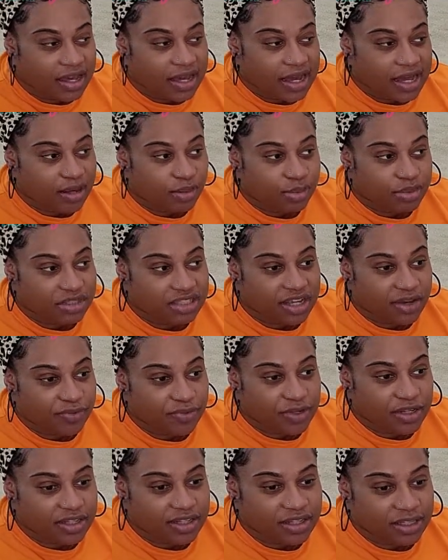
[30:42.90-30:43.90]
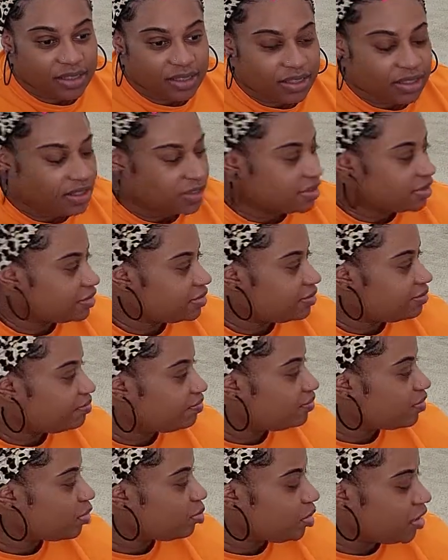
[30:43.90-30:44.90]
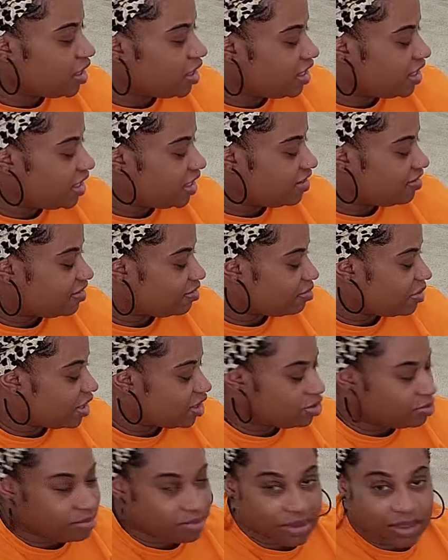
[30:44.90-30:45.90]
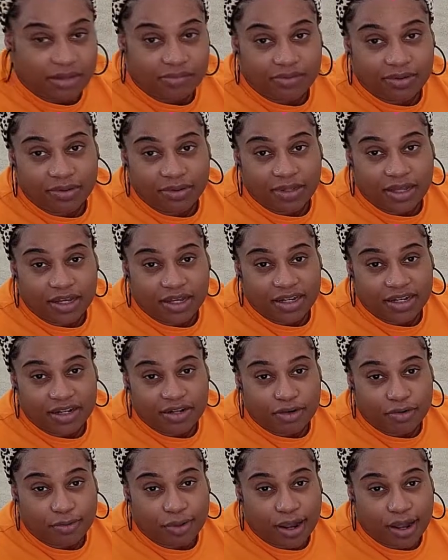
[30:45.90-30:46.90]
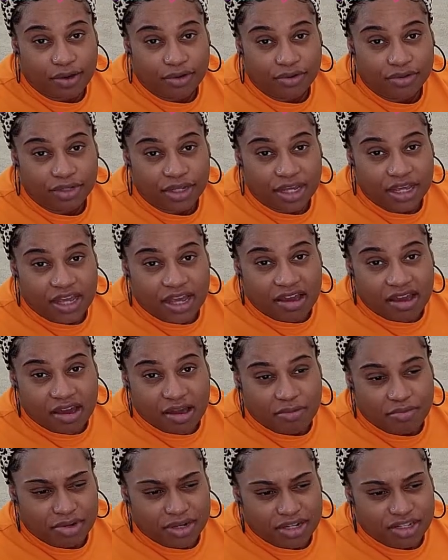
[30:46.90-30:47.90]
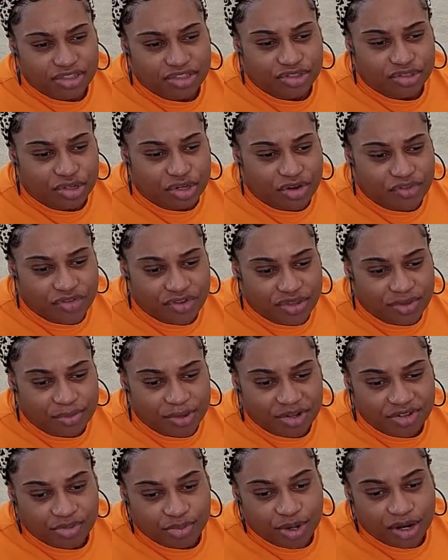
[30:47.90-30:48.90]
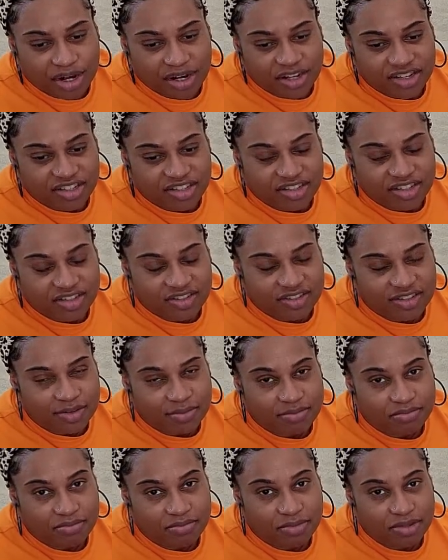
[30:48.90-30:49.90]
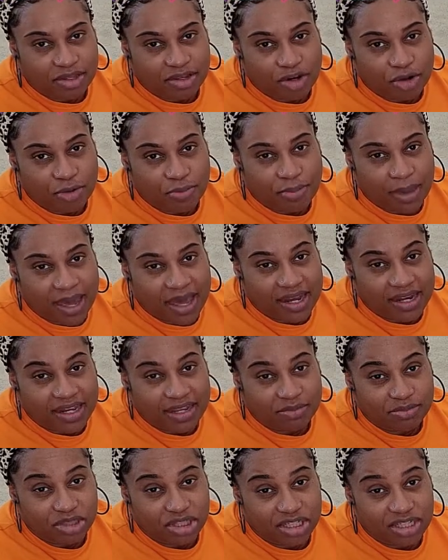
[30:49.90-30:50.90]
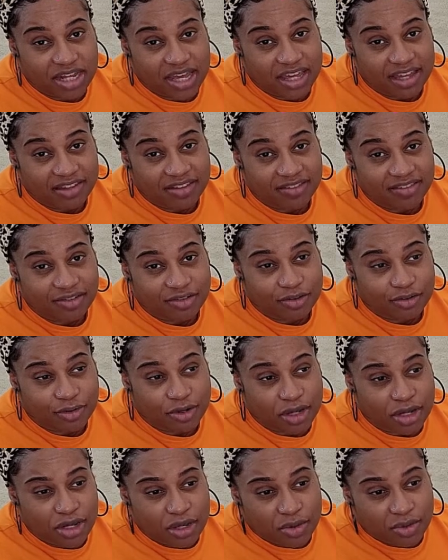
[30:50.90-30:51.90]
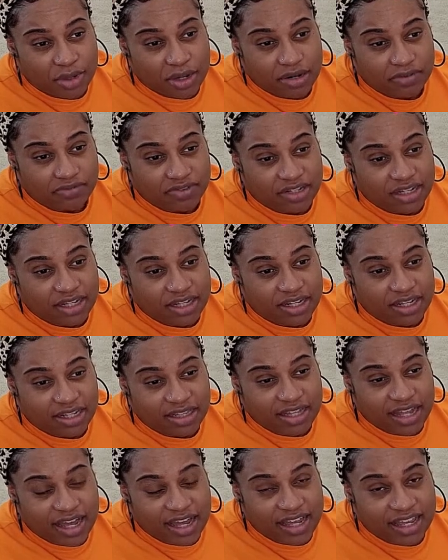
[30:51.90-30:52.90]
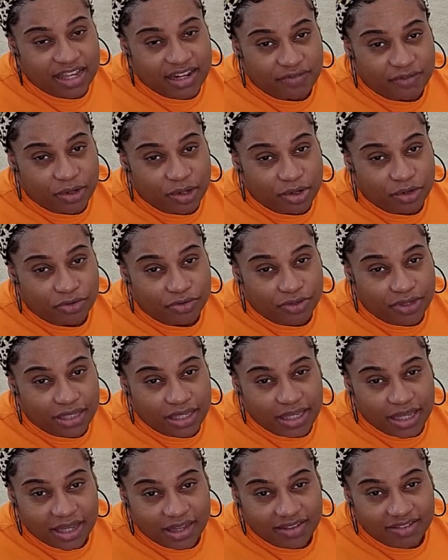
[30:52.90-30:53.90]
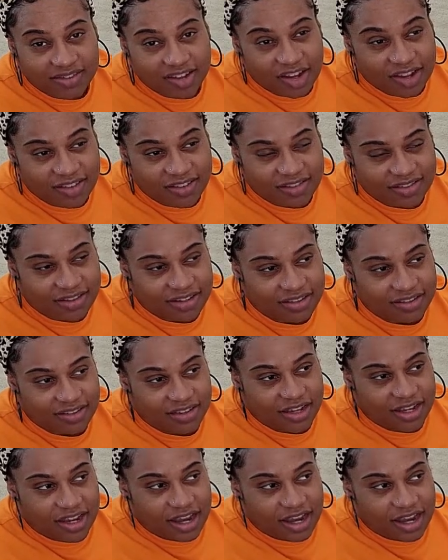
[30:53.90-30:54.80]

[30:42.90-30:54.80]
I will definitely um, be getting some help lug lugging it around. I'm pretty strong for the most part. It's just on, um, you know, bad M G days or when I've done a lot and I'm overly exhausted.